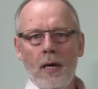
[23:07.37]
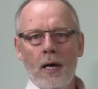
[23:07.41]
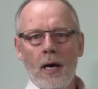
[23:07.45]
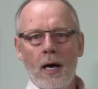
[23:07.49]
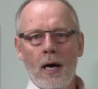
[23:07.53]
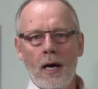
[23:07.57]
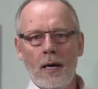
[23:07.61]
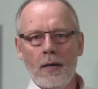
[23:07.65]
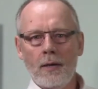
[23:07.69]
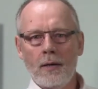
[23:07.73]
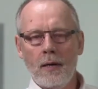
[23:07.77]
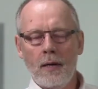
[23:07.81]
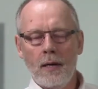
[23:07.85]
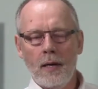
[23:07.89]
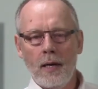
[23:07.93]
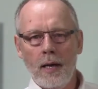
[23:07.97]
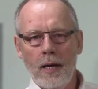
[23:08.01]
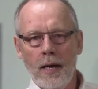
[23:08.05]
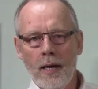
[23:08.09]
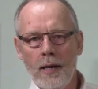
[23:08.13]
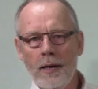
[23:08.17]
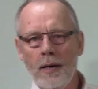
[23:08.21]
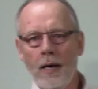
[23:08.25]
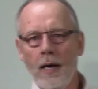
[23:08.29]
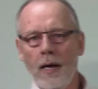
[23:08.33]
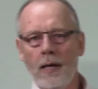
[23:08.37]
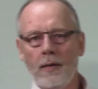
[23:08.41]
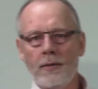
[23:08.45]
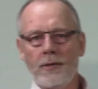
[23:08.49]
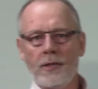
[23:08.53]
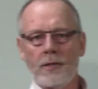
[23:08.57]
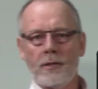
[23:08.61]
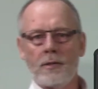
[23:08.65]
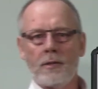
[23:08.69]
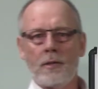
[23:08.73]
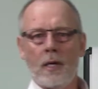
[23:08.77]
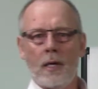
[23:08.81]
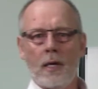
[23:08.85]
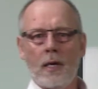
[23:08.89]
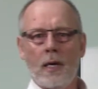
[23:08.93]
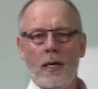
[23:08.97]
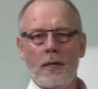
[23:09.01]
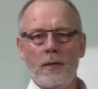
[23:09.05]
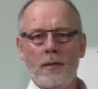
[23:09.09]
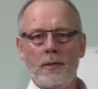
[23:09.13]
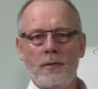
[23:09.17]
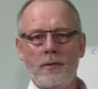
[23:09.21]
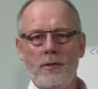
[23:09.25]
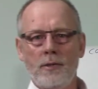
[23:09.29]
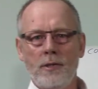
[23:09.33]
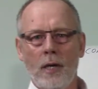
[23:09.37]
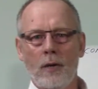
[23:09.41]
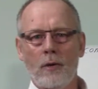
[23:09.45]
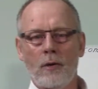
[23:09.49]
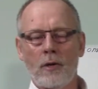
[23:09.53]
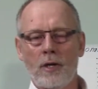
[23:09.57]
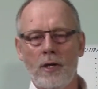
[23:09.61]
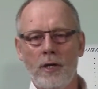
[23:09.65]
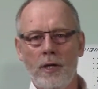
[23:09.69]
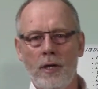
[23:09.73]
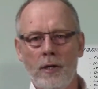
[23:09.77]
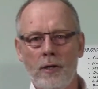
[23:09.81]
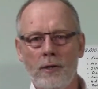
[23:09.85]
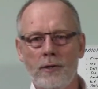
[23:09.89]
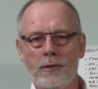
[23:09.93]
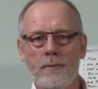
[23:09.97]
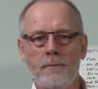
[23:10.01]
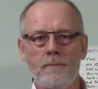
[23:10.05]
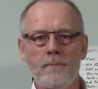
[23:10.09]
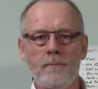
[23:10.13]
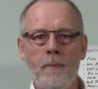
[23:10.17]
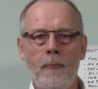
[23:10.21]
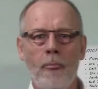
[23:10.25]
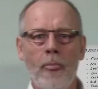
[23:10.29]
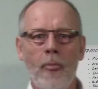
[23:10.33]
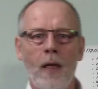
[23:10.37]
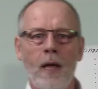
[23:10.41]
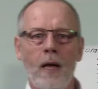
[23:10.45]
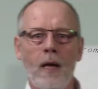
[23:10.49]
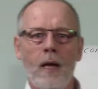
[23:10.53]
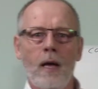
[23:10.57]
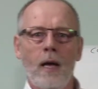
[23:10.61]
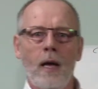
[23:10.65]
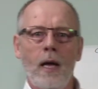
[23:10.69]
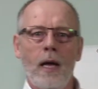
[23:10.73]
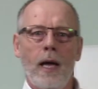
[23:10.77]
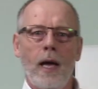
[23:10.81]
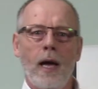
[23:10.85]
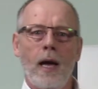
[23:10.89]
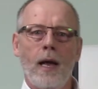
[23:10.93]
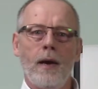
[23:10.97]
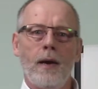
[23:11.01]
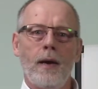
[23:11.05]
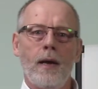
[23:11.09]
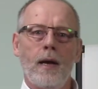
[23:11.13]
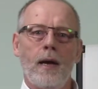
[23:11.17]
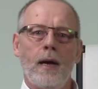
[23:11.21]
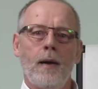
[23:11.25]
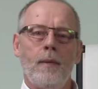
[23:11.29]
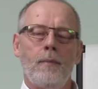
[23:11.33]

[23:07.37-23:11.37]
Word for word: uh, and just general cleaners, and